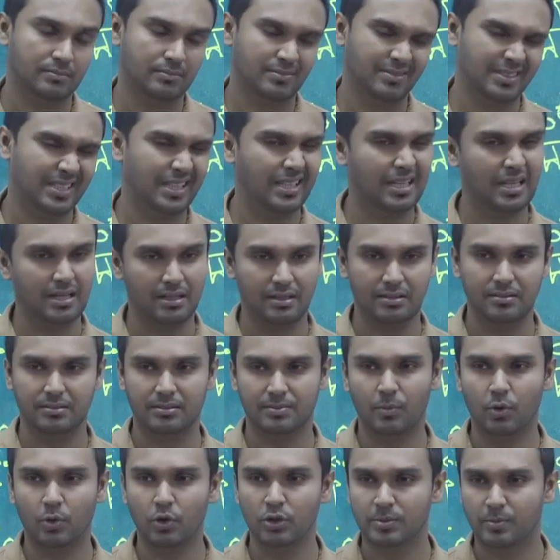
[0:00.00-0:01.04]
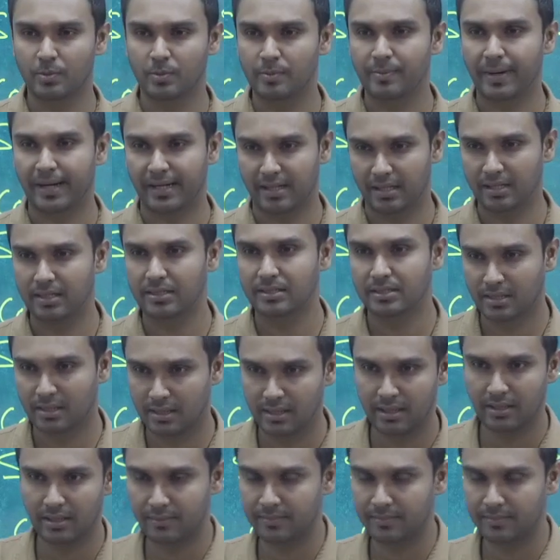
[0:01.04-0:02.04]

Again, small practicals are there.